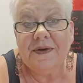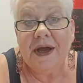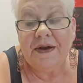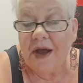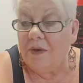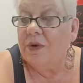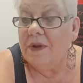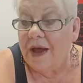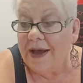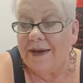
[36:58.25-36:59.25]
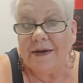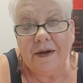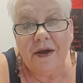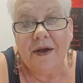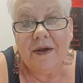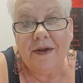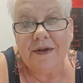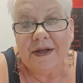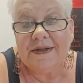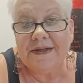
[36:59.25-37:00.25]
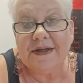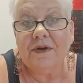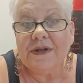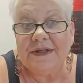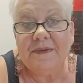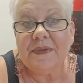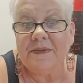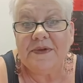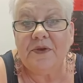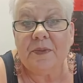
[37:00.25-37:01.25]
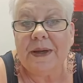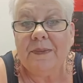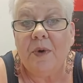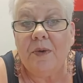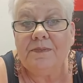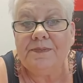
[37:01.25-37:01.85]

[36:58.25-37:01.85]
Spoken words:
and not relying on necessarily sometimes other people.